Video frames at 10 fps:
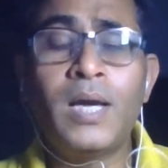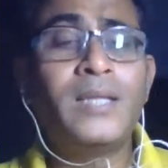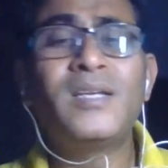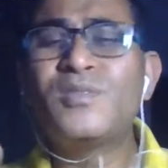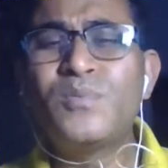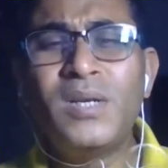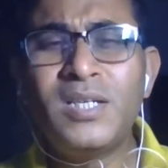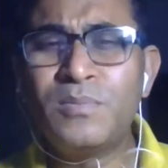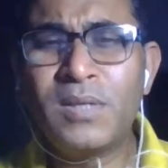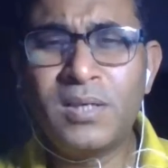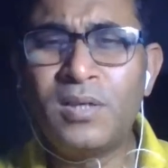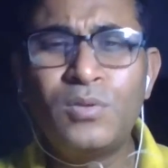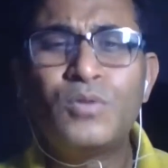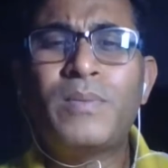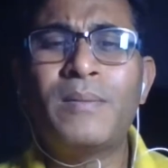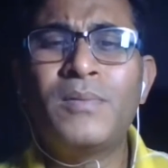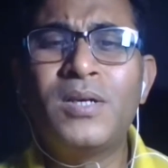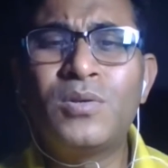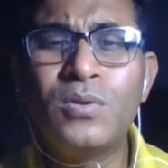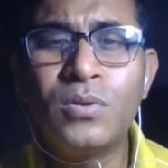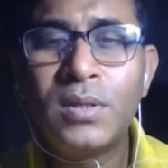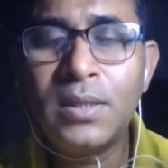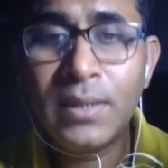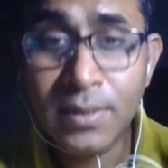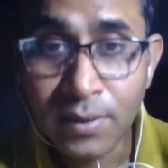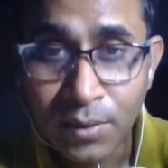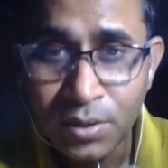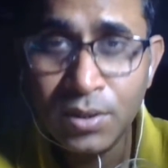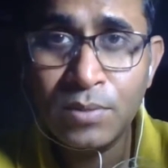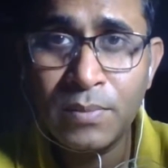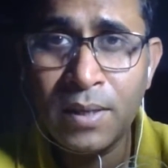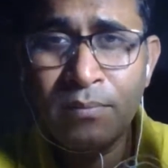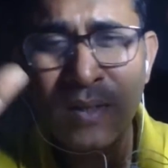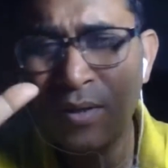and there is various method to spam control so that it doesn't reach as spam.